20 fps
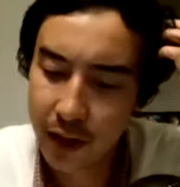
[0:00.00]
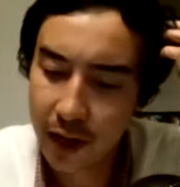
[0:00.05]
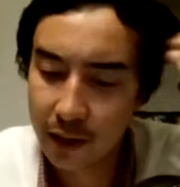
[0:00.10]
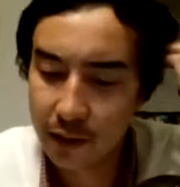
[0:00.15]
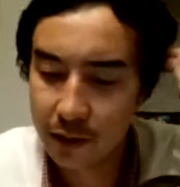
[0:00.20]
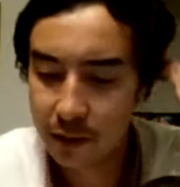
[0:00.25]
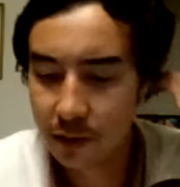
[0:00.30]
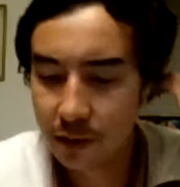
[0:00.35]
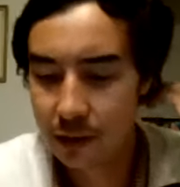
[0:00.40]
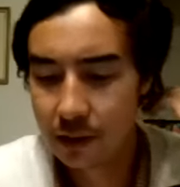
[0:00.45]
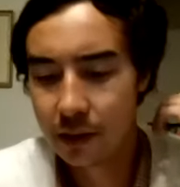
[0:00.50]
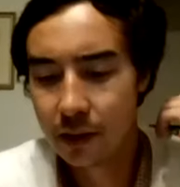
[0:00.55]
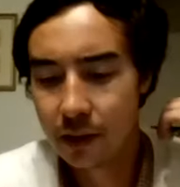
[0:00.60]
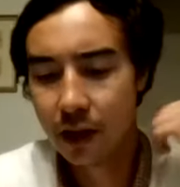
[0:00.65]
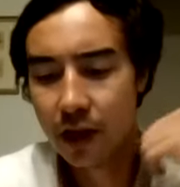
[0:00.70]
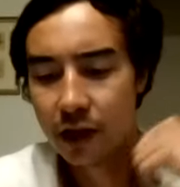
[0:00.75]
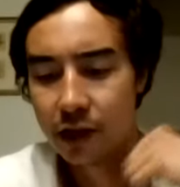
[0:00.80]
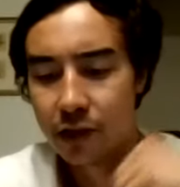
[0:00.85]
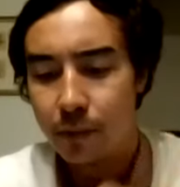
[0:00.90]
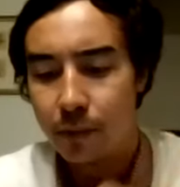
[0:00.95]
three accidents
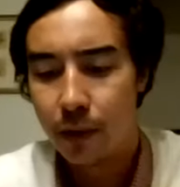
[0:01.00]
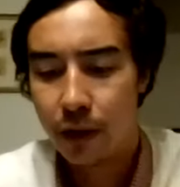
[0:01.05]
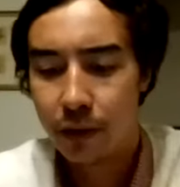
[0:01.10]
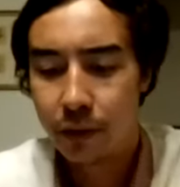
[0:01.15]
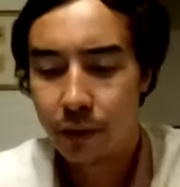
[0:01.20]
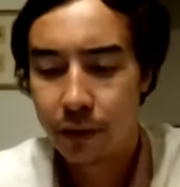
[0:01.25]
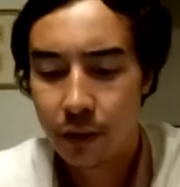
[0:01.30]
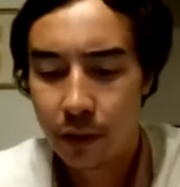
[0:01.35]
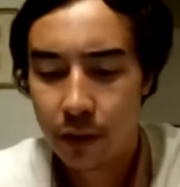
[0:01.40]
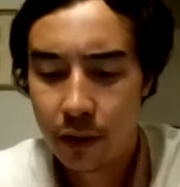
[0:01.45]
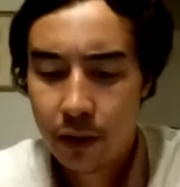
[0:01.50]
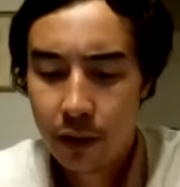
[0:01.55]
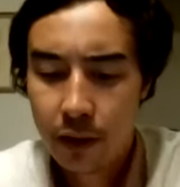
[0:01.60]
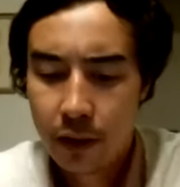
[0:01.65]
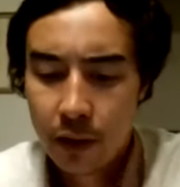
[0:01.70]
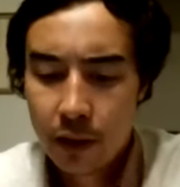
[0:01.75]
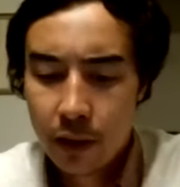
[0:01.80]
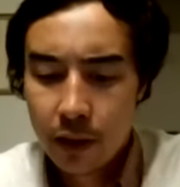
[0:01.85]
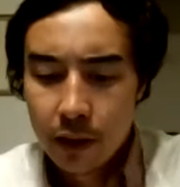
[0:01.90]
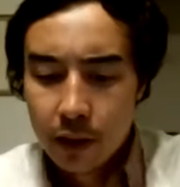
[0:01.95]
in the last month.
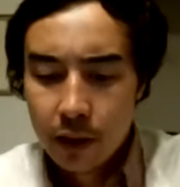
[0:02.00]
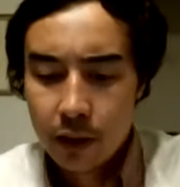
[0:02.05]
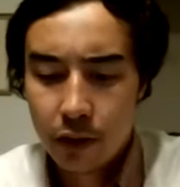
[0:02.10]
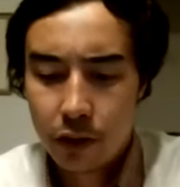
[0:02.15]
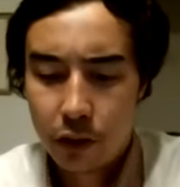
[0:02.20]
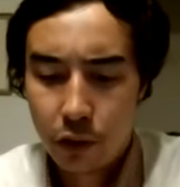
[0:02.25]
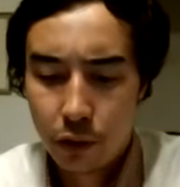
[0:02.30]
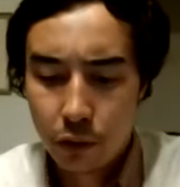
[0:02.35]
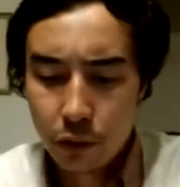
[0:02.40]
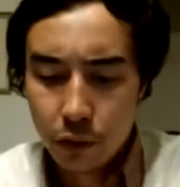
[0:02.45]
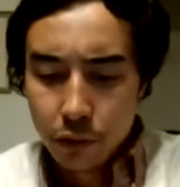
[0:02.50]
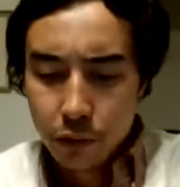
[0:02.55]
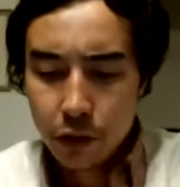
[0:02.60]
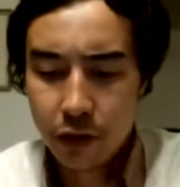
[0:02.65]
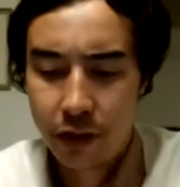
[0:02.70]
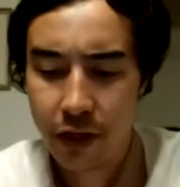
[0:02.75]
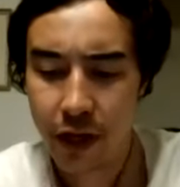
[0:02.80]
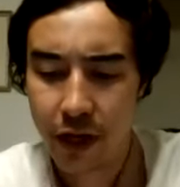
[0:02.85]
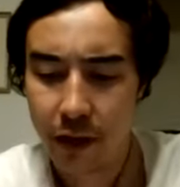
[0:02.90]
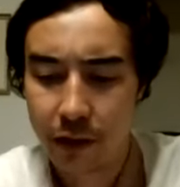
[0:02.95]
So
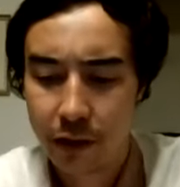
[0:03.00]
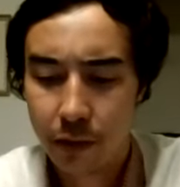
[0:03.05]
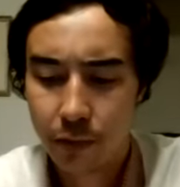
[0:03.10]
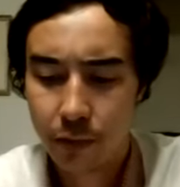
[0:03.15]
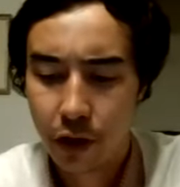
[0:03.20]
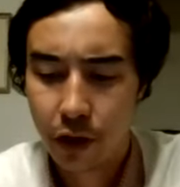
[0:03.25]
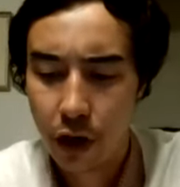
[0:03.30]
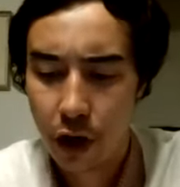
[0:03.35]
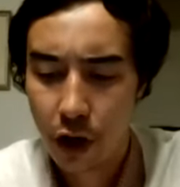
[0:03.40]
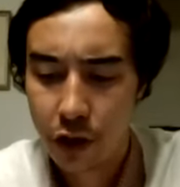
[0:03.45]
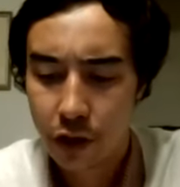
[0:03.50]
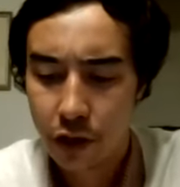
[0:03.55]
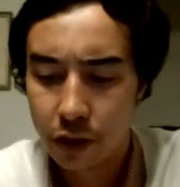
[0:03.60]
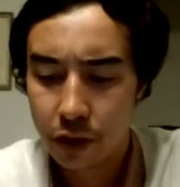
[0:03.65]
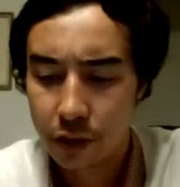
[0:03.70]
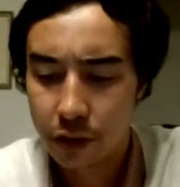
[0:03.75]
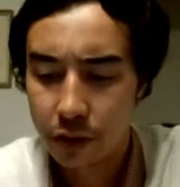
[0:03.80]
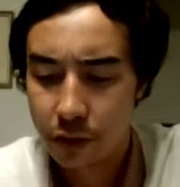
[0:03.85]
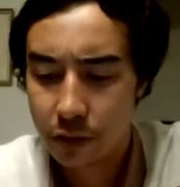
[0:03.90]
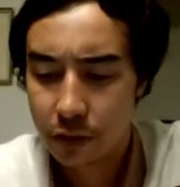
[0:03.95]
they're just taking some
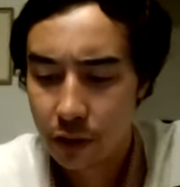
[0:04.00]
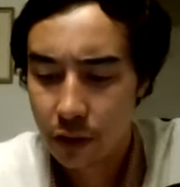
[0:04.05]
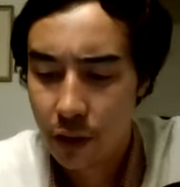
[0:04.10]
precaution.